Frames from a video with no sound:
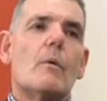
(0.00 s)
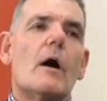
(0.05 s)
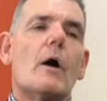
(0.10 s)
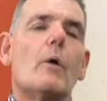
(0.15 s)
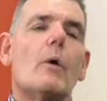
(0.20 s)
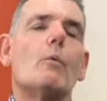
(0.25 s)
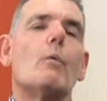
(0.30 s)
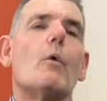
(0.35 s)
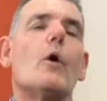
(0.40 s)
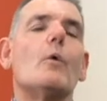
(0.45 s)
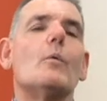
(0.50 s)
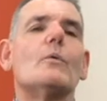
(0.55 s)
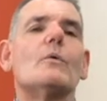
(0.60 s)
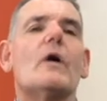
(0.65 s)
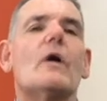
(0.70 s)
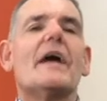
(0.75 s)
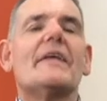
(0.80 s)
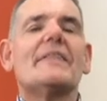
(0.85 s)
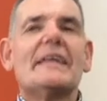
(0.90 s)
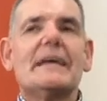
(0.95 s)

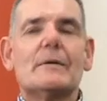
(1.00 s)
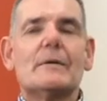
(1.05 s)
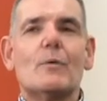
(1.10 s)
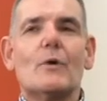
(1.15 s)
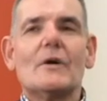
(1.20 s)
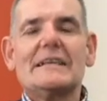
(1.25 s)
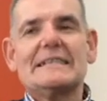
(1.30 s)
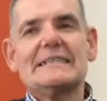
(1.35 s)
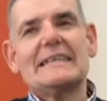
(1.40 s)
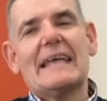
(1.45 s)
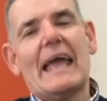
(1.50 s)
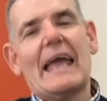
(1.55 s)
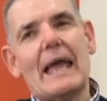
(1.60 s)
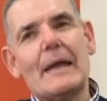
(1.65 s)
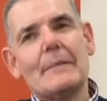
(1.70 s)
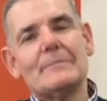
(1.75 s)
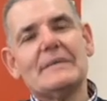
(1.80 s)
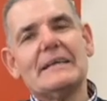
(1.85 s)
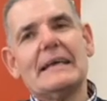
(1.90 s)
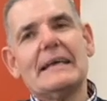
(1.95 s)
Well, I think what is
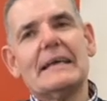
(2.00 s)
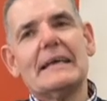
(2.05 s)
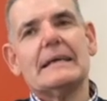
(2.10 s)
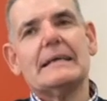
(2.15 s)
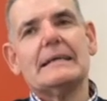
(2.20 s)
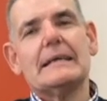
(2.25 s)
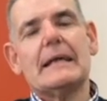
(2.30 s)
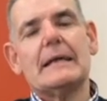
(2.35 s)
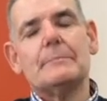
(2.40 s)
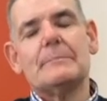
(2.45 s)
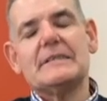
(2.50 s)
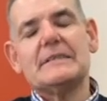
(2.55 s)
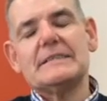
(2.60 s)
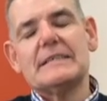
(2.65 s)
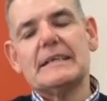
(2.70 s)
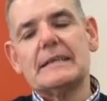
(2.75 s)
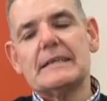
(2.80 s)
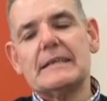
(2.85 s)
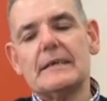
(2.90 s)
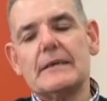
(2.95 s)
happening, and
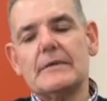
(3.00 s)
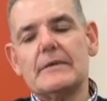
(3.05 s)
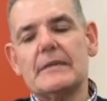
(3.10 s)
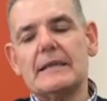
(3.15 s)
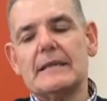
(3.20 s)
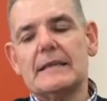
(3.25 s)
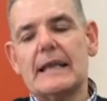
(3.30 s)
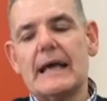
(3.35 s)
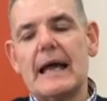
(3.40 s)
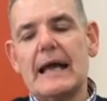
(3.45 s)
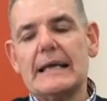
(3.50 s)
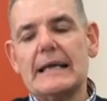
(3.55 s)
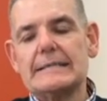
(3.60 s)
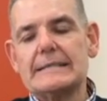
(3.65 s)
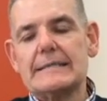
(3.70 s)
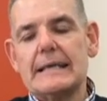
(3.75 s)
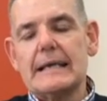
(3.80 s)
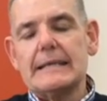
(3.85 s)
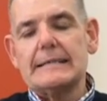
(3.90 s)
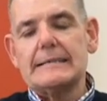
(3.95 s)
particularly in the
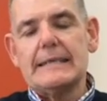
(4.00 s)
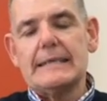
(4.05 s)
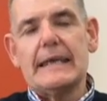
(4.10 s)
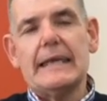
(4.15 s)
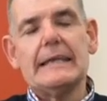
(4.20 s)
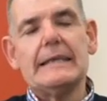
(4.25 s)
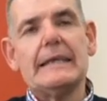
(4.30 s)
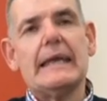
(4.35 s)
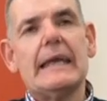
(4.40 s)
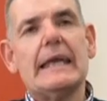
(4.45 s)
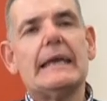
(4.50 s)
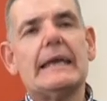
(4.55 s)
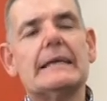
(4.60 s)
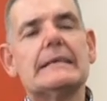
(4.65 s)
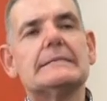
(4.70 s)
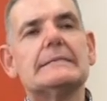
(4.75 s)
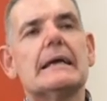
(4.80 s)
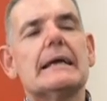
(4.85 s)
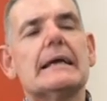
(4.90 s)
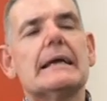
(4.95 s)
last 10
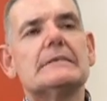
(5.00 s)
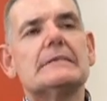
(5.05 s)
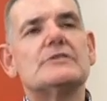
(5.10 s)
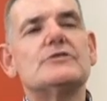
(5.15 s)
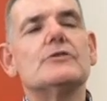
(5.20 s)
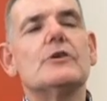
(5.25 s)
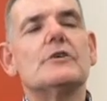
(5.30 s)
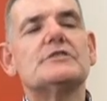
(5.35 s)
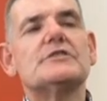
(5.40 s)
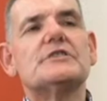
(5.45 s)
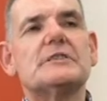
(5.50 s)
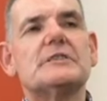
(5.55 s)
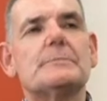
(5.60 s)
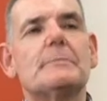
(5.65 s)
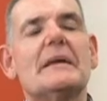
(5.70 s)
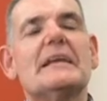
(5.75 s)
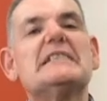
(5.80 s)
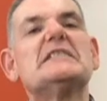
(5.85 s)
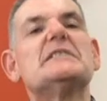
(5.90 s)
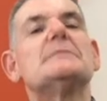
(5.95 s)
years, it's not
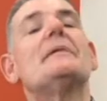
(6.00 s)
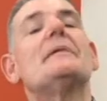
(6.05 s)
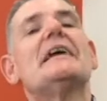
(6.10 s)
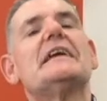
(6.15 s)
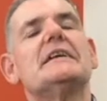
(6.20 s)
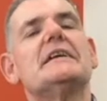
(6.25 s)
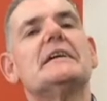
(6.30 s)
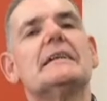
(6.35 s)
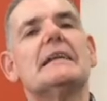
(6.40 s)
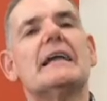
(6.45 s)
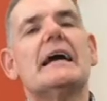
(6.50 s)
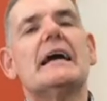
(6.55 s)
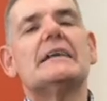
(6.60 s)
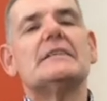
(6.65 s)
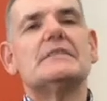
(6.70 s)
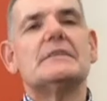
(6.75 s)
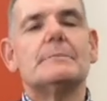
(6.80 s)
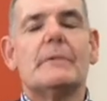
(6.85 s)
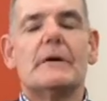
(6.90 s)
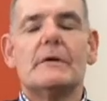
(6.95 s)
just been
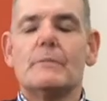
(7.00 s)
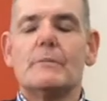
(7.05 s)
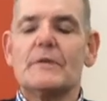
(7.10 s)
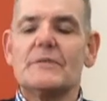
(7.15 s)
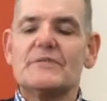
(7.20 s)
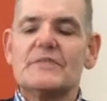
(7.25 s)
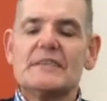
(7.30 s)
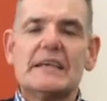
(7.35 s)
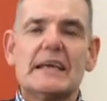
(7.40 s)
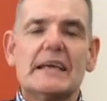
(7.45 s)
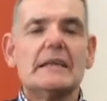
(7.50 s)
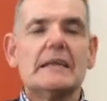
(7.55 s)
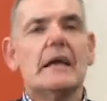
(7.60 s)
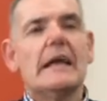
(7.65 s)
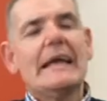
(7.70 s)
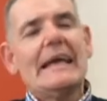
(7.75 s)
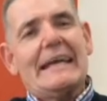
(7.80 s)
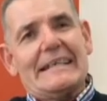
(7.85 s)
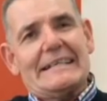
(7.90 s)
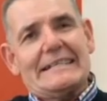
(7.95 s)
speculation, but we've
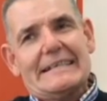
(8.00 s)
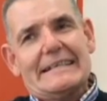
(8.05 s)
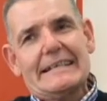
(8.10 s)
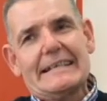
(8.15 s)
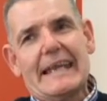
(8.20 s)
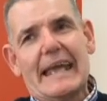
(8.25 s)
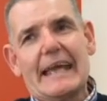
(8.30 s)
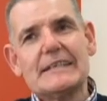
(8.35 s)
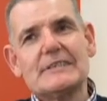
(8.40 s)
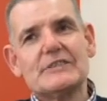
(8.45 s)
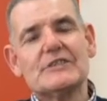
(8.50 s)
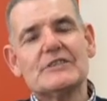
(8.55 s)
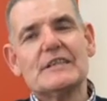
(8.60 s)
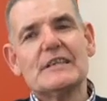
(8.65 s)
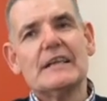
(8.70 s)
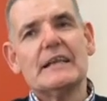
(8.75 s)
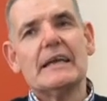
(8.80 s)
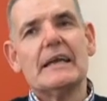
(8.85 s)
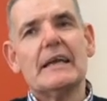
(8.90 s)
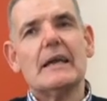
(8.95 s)
seen
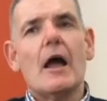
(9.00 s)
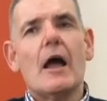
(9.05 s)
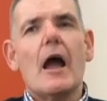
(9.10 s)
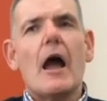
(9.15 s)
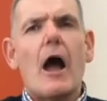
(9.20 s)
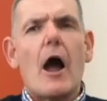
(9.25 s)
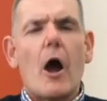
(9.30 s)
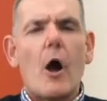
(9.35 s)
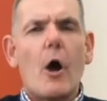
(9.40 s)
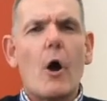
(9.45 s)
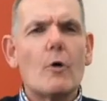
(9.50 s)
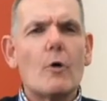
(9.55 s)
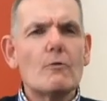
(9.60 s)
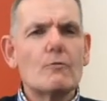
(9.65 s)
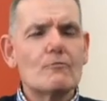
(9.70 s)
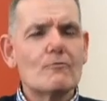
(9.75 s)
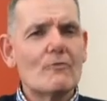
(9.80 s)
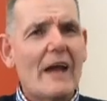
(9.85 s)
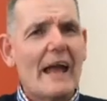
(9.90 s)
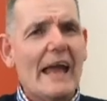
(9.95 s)
internationally a
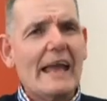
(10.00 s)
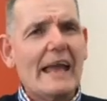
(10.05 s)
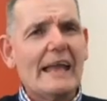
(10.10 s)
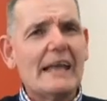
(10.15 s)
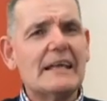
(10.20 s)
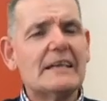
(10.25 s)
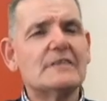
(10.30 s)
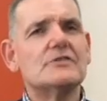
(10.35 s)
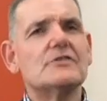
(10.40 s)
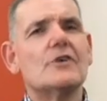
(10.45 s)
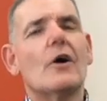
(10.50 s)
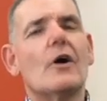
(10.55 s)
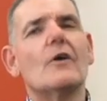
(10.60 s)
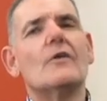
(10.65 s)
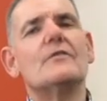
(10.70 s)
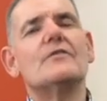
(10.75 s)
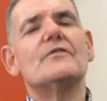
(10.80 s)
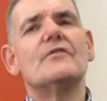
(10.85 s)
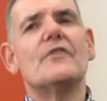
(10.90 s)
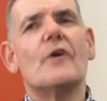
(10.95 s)
whole range
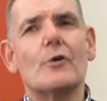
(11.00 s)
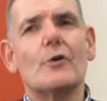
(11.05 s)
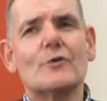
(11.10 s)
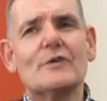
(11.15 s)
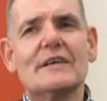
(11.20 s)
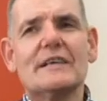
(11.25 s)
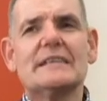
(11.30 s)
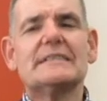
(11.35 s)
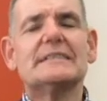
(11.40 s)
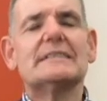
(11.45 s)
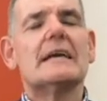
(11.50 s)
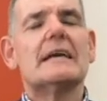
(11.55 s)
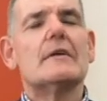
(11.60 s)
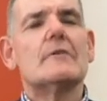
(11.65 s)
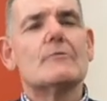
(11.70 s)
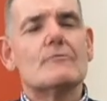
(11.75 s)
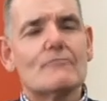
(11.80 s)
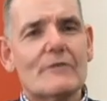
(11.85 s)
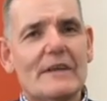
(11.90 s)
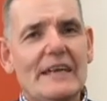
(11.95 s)
of focus,
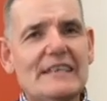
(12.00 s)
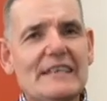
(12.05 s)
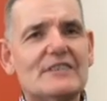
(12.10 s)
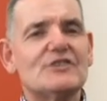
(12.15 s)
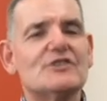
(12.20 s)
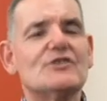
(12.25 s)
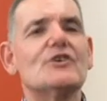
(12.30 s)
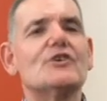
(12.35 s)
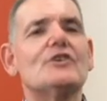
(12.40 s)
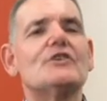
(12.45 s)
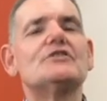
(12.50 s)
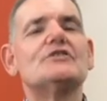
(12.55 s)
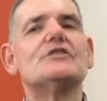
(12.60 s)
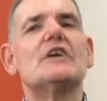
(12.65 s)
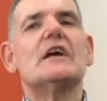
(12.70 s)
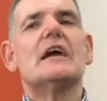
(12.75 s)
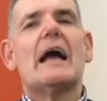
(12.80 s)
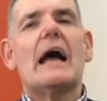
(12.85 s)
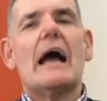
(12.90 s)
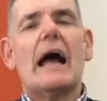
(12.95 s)
research,